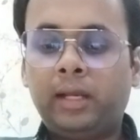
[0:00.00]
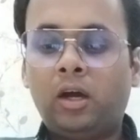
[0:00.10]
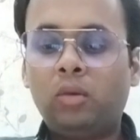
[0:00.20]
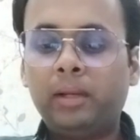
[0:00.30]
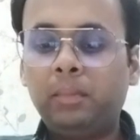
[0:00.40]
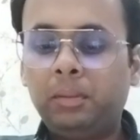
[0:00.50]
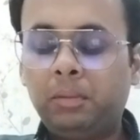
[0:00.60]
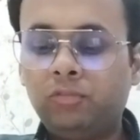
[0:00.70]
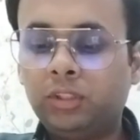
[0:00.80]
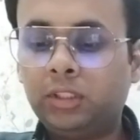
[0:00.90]
Then how many
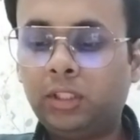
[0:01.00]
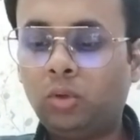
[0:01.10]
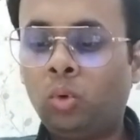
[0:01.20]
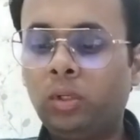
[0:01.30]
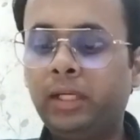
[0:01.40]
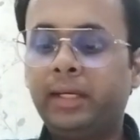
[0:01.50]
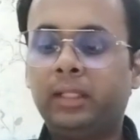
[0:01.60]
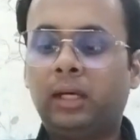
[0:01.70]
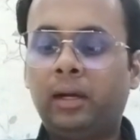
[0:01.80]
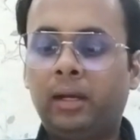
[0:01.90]
people visited only
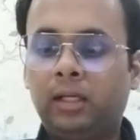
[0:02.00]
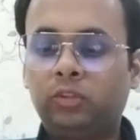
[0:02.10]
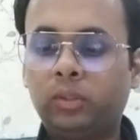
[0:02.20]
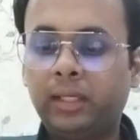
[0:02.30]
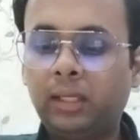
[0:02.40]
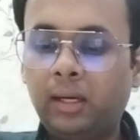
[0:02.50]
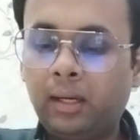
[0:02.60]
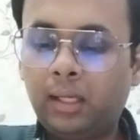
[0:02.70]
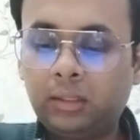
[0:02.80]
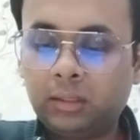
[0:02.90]
Kedarnath? So
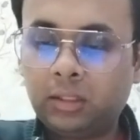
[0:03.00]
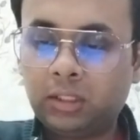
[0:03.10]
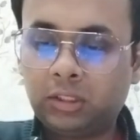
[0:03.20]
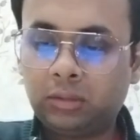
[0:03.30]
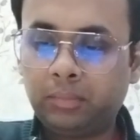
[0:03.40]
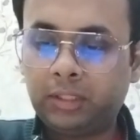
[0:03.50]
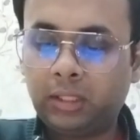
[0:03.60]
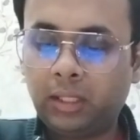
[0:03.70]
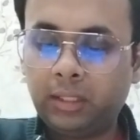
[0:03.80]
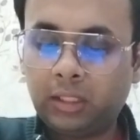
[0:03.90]
Kedarnath is
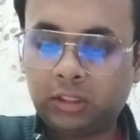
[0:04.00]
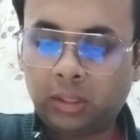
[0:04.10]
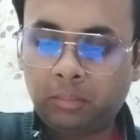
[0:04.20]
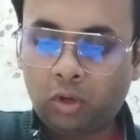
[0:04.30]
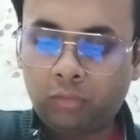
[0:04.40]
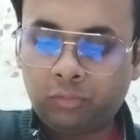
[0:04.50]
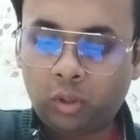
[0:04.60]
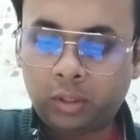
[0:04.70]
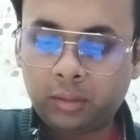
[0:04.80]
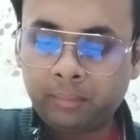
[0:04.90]
basically the sum of
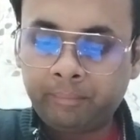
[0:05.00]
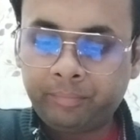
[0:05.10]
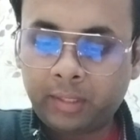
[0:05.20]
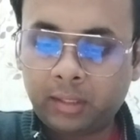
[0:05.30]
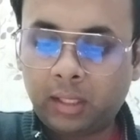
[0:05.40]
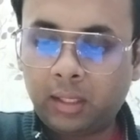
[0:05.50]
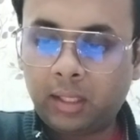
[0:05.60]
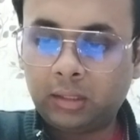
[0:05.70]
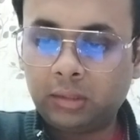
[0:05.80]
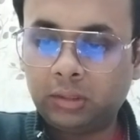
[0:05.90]
what?
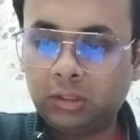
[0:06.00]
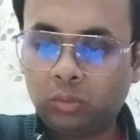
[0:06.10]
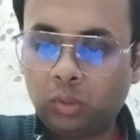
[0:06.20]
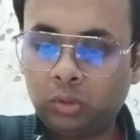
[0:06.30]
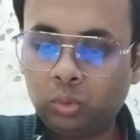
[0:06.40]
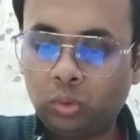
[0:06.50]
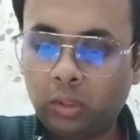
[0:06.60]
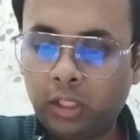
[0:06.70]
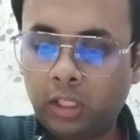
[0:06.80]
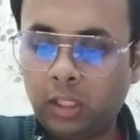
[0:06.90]
Kedarnath is equal
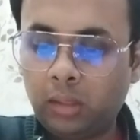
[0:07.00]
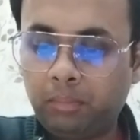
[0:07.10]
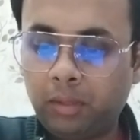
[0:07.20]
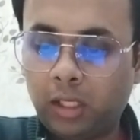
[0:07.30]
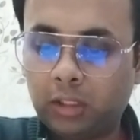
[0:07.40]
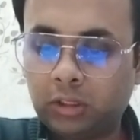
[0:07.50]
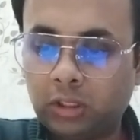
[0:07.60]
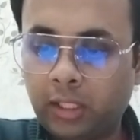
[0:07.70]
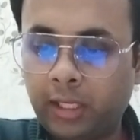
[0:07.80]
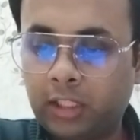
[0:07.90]
to A
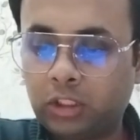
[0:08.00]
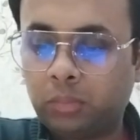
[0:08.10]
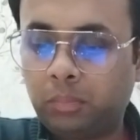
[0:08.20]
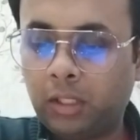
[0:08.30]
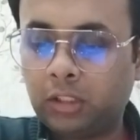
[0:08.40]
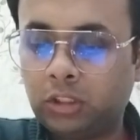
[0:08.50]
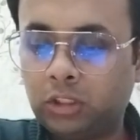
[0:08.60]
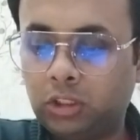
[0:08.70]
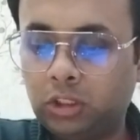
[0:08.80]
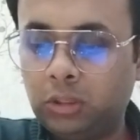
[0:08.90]
plus X
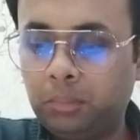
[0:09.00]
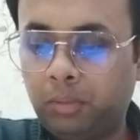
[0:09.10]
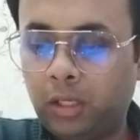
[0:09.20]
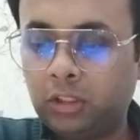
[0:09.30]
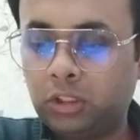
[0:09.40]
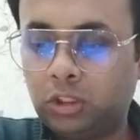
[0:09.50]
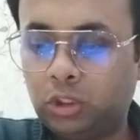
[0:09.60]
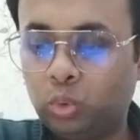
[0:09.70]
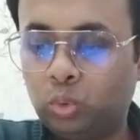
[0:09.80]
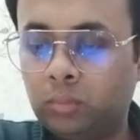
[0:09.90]
plus C plus
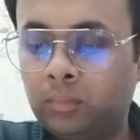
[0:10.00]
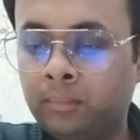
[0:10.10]
Q.